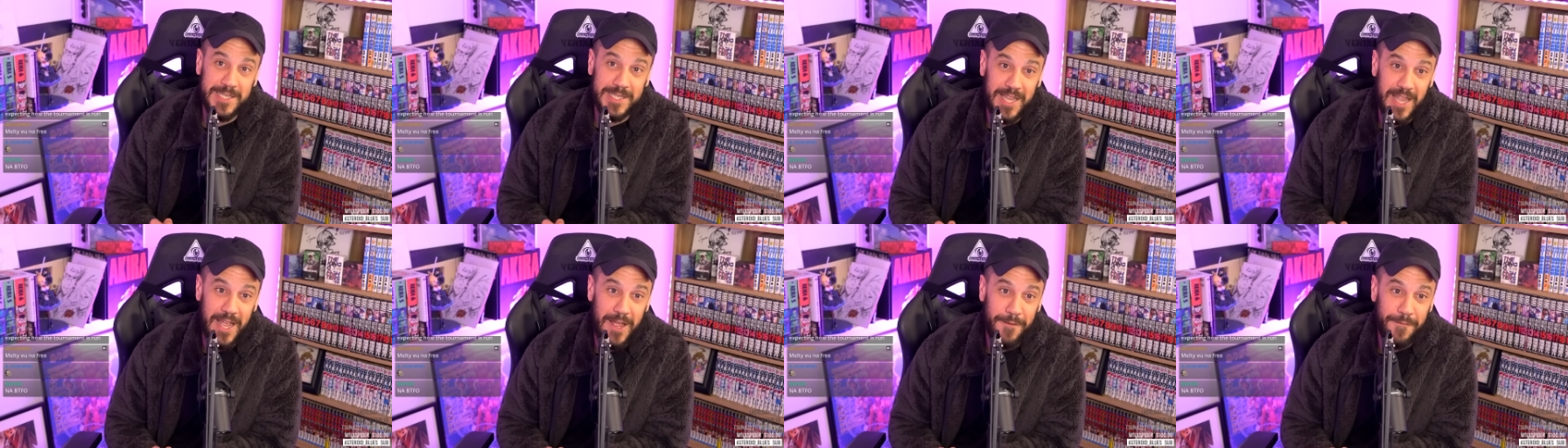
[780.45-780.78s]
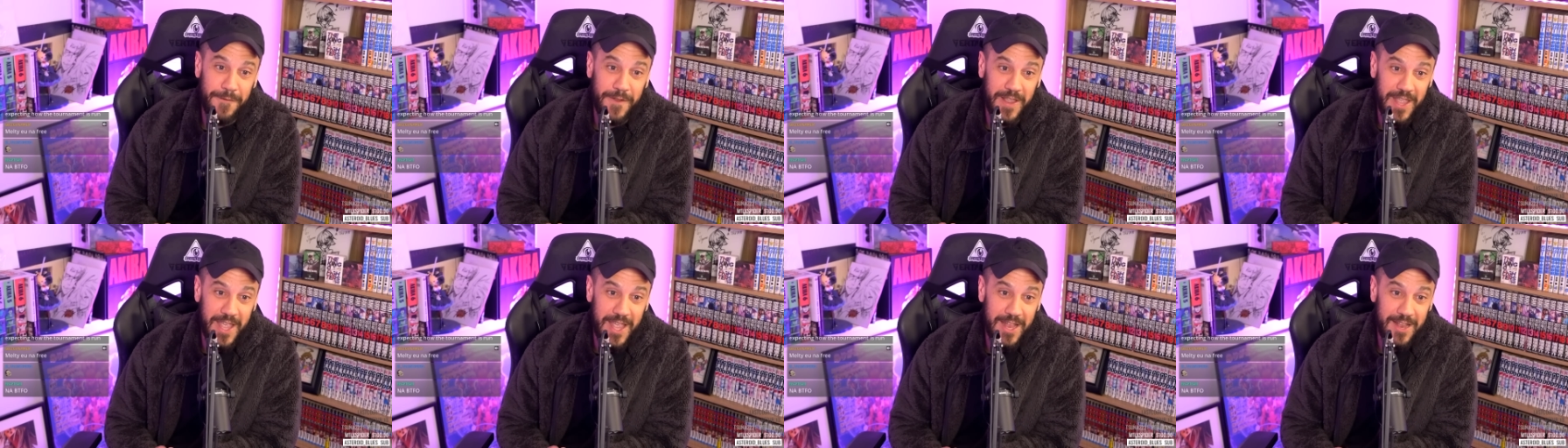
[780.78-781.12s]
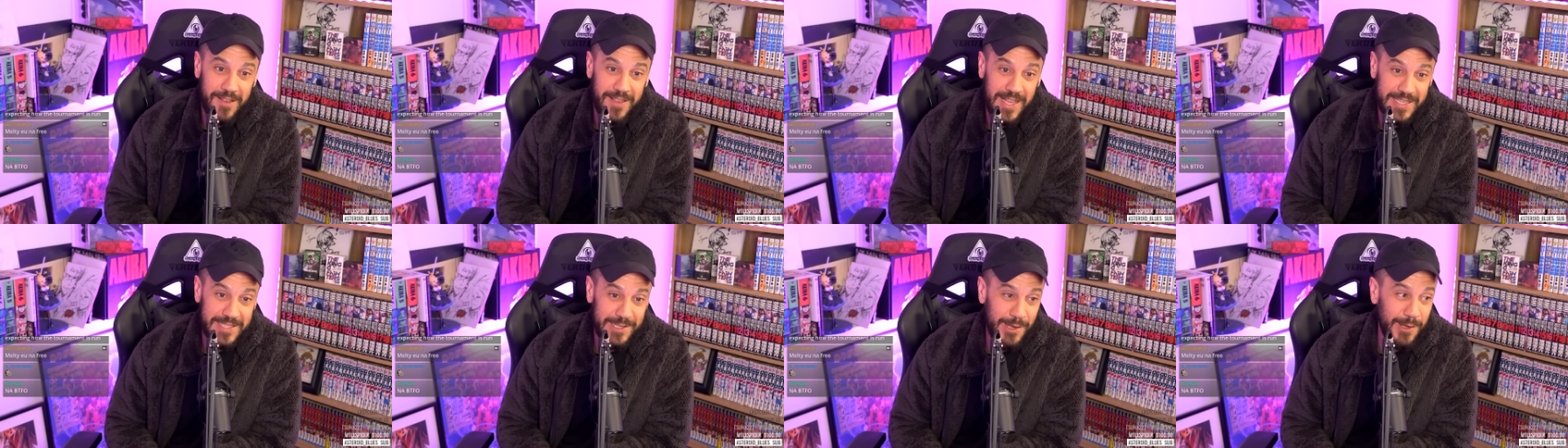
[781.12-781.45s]
stuff,
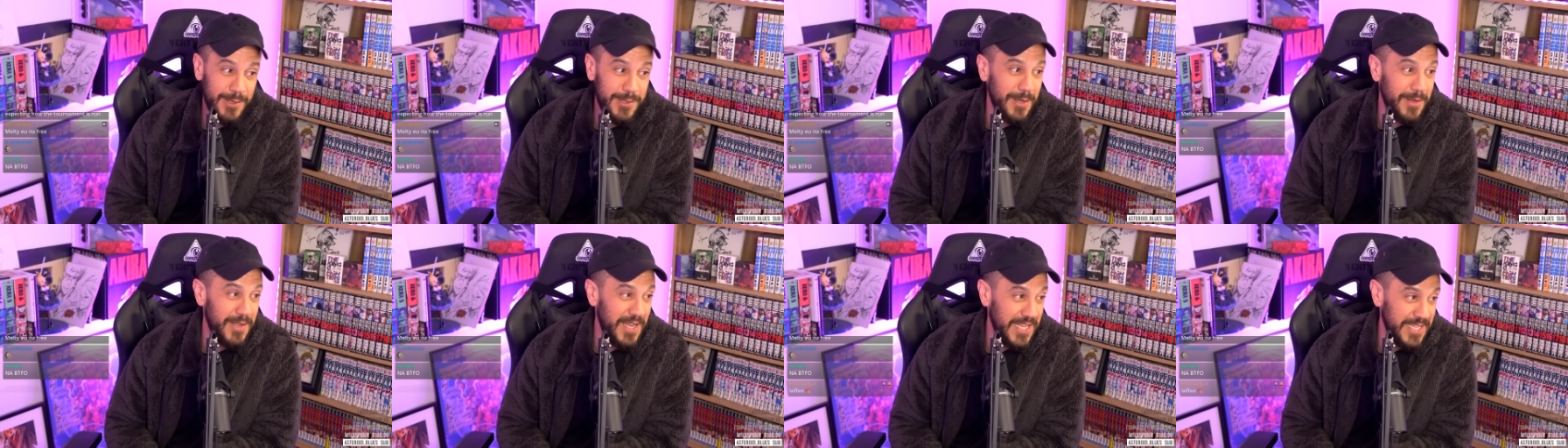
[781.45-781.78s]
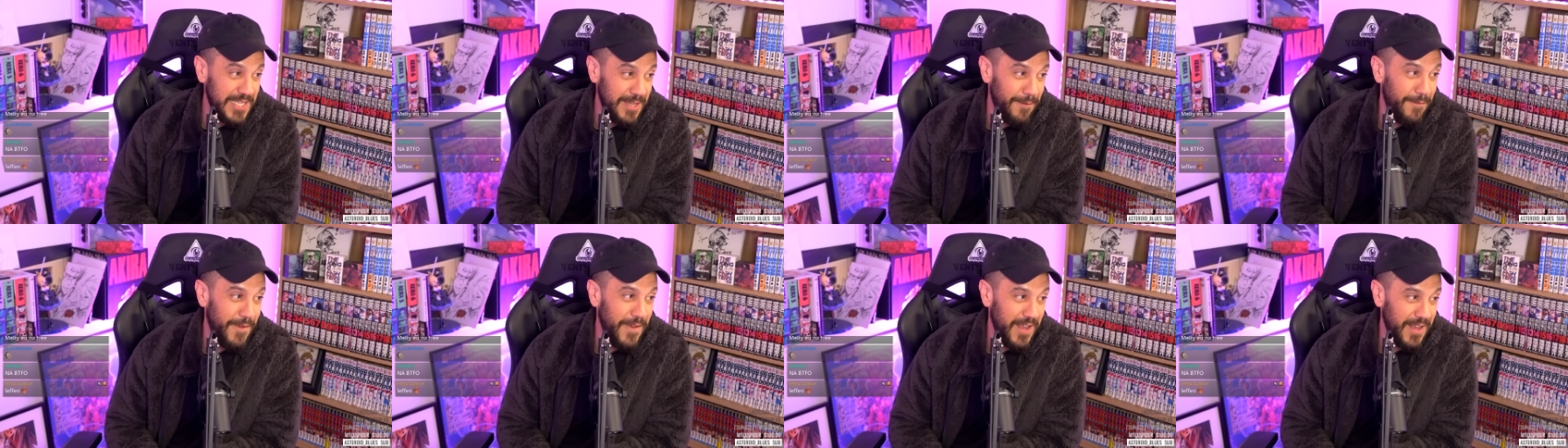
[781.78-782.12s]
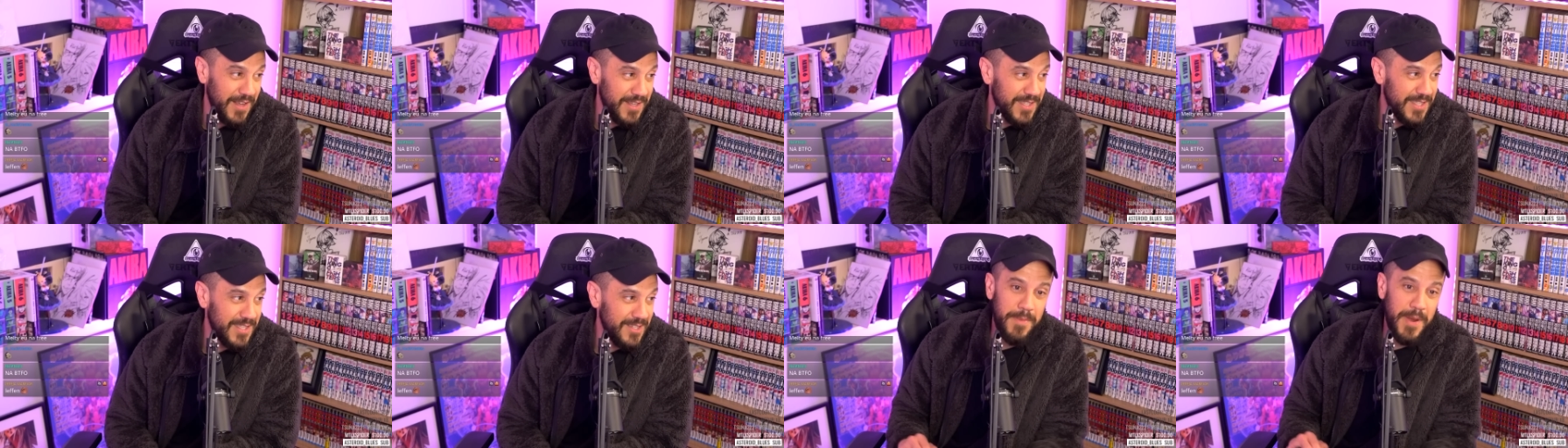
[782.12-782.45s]
again, that's also an easy fix.